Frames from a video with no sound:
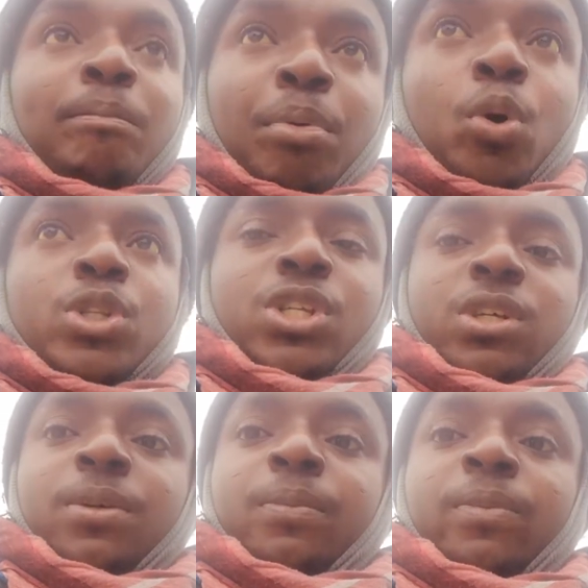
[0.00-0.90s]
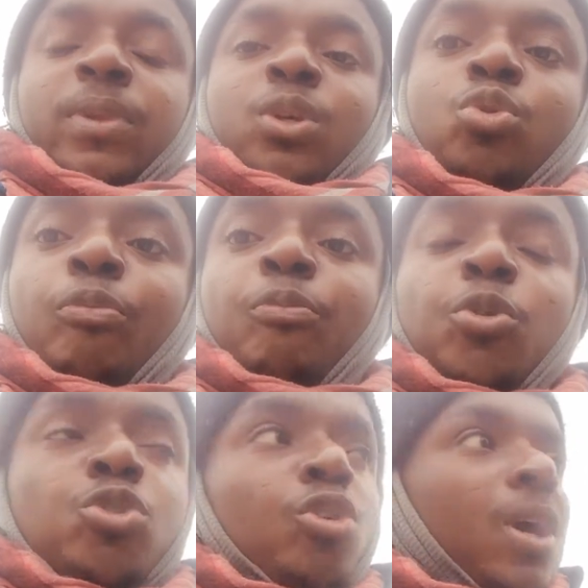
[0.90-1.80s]
but your
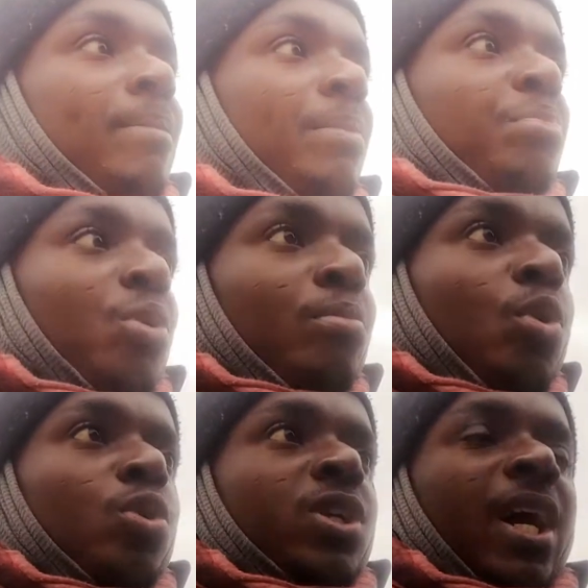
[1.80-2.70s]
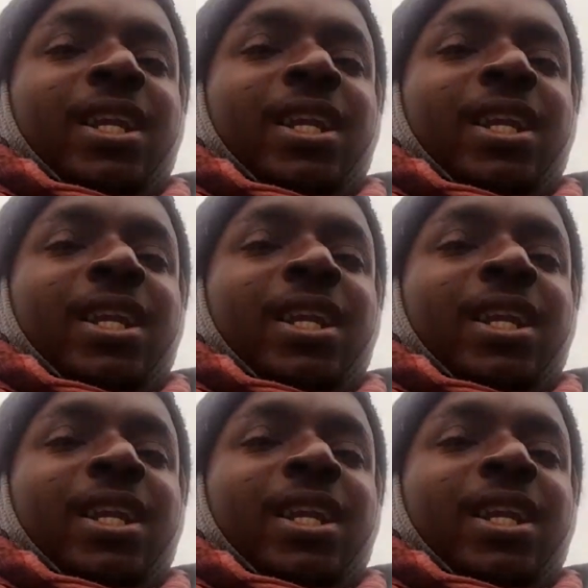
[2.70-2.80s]
future can be promoted and